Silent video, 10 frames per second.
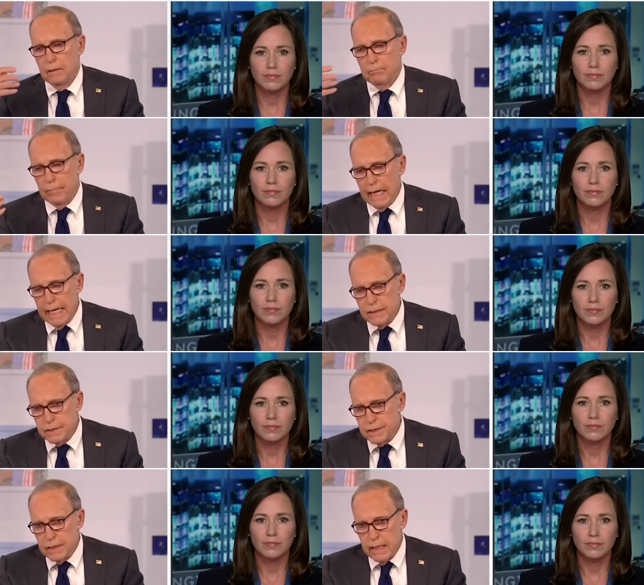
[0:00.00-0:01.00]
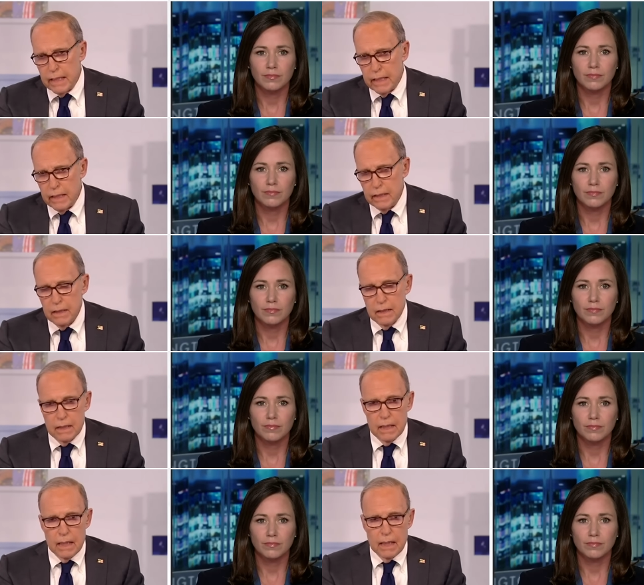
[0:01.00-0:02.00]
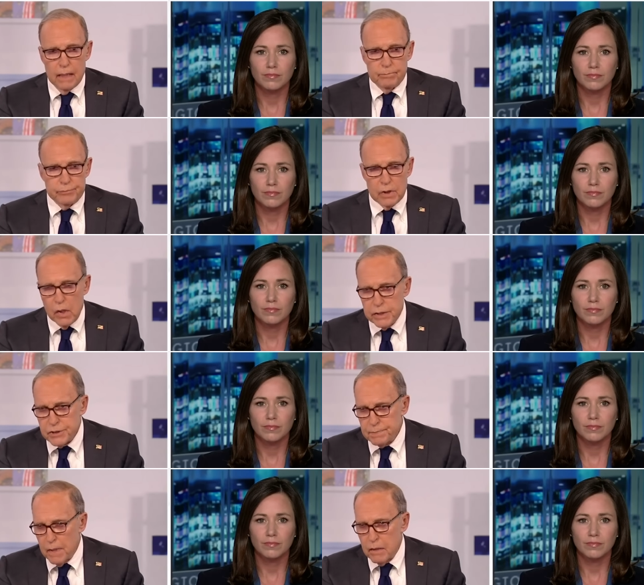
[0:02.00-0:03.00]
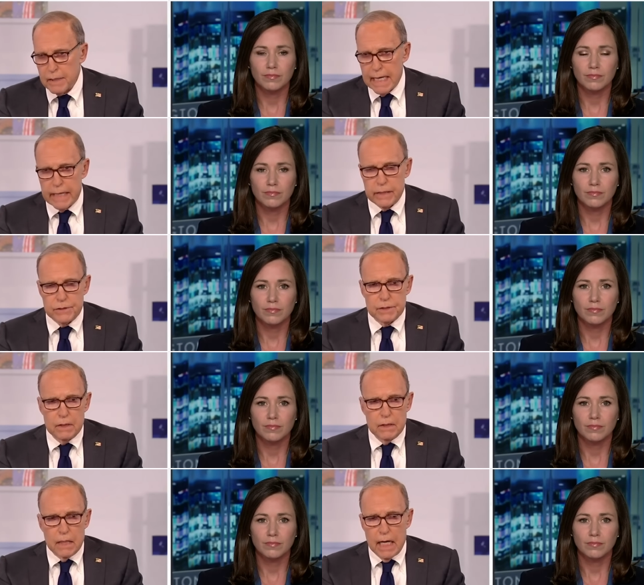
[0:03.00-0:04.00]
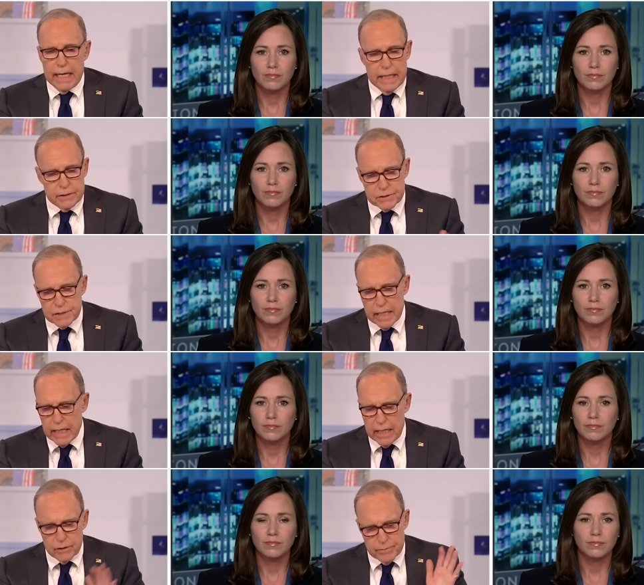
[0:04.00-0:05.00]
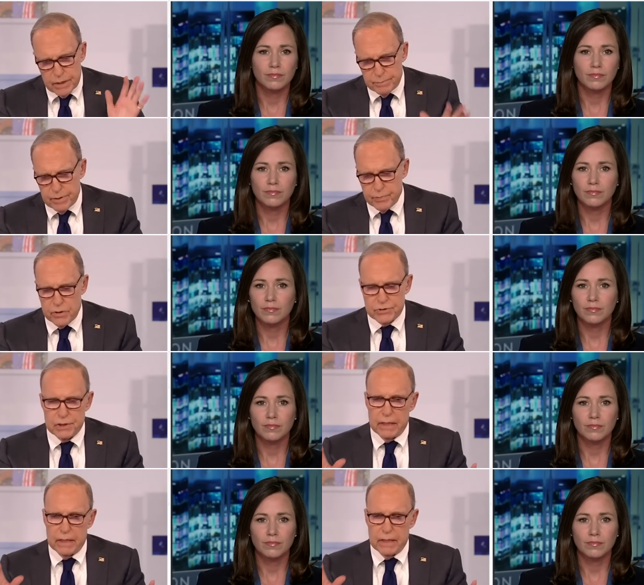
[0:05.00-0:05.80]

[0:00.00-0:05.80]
Speaker 1: Biden today blowing smoke at us. I hate to say it. I don't mean to be personal.